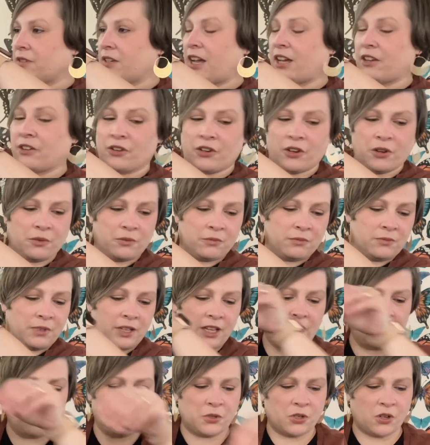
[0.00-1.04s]
I don't know.
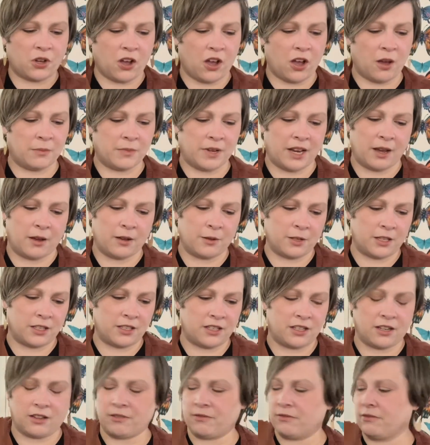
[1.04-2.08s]
It helps you calm down and
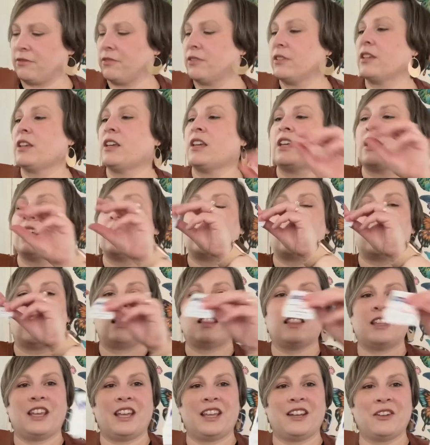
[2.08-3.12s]
stuff.
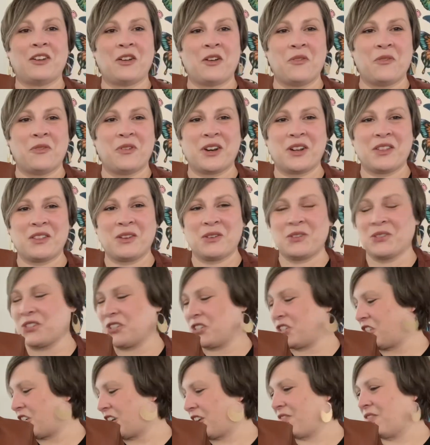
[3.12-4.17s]
And then one of those
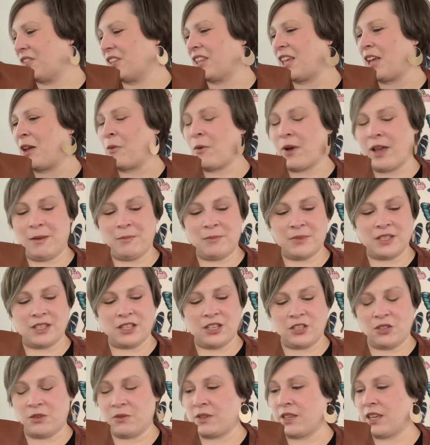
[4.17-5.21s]
Chick-fil-A wipes
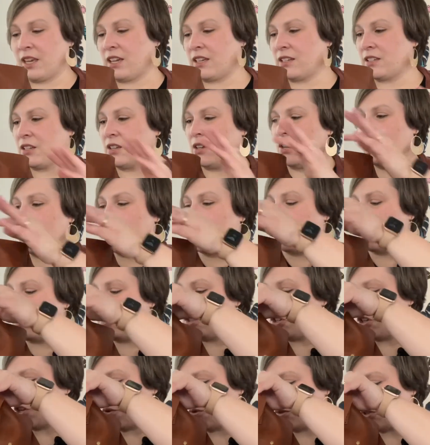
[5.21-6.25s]
that you get
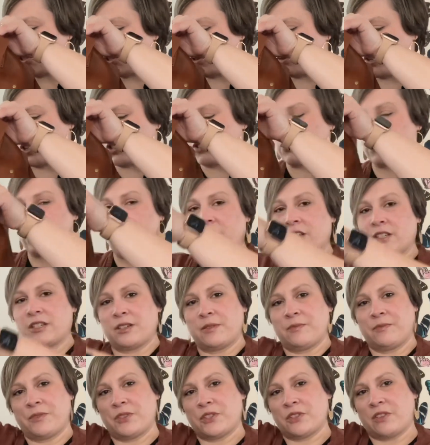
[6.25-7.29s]
when you go into the restaurant.
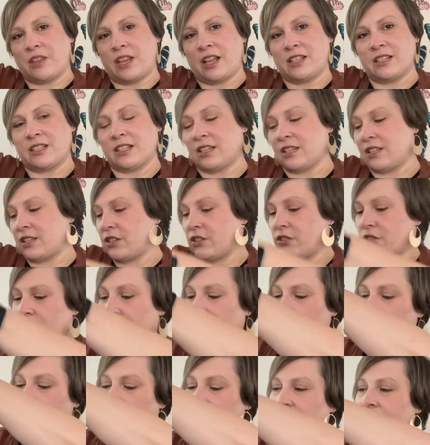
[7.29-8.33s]
So that's it. So
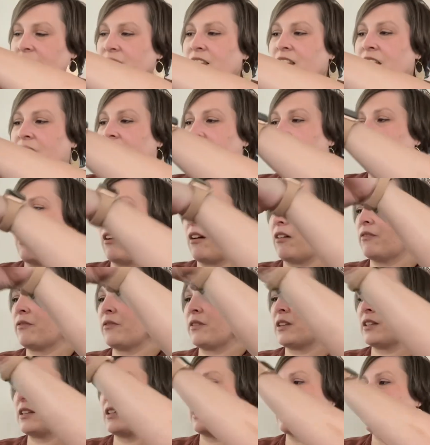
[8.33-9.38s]
the things that I love,
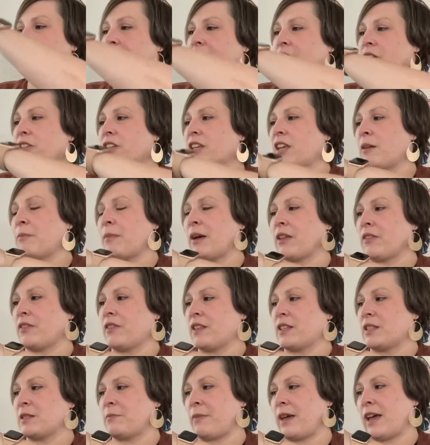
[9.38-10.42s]
especially about
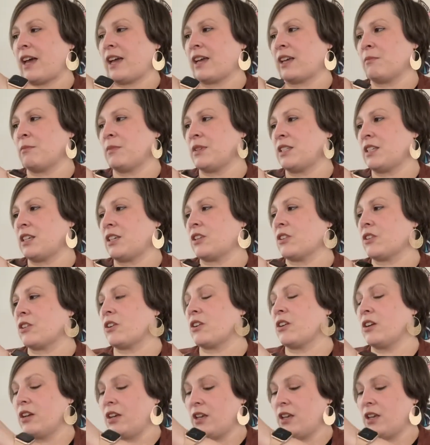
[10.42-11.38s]
this bag in particular,